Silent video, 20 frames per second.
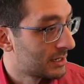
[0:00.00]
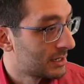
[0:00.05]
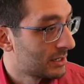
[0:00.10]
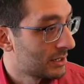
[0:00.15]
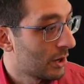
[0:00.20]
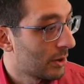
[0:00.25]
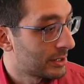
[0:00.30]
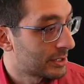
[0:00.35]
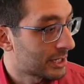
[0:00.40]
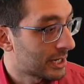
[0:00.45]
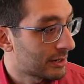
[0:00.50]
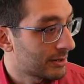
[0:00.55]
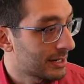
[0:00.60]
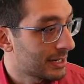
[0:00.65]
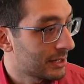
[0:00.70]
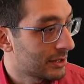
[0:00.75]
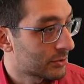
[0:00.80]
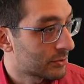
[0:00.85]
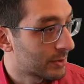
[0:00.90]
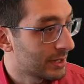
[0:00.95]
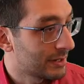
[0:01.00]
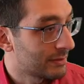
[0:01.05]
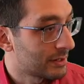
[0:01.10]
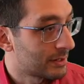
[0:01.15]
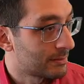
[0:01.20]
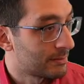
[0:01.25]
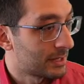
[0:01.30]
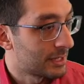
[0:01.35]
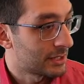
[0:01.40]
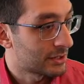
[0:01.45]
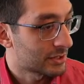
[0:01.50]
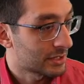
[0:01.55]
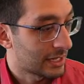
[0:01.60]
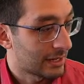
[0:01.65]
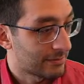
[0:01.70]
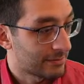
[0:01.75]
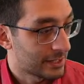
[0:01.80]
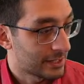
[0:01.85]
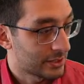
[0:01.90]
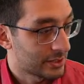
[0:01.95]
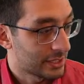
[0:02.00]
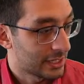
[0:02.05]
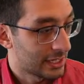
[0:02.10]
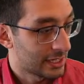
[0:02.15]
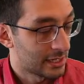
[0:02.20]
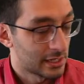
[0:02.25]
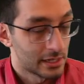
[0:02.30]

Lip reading: Oh, it generated 3 of them. It's just not finished yet.